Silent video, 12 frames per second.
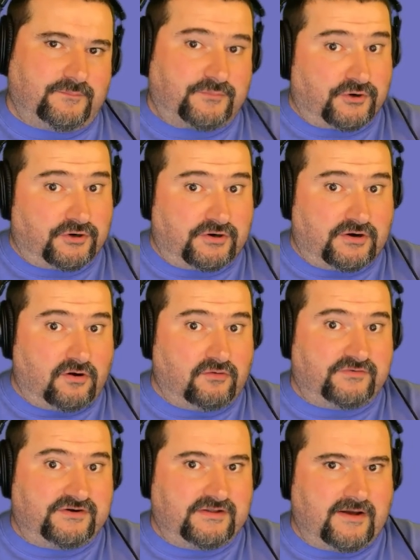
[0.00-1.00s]
per
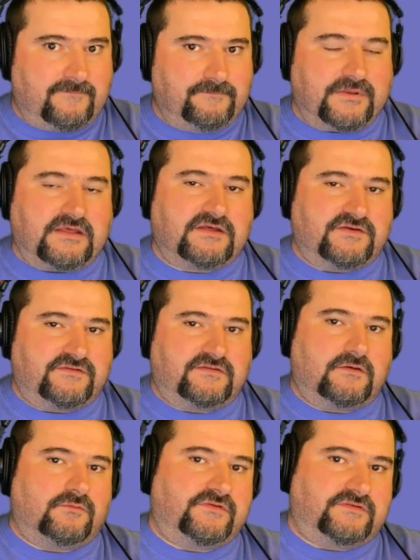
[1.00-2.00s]
overdub because
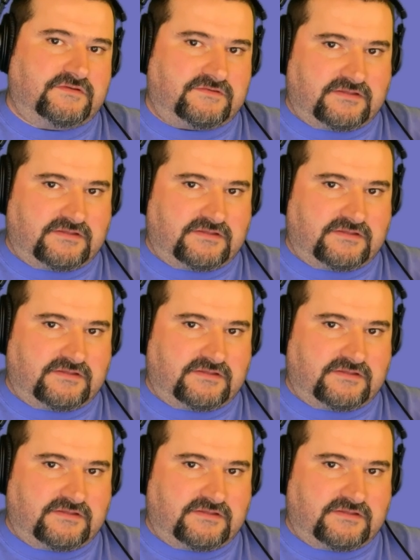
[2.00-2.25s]
there was this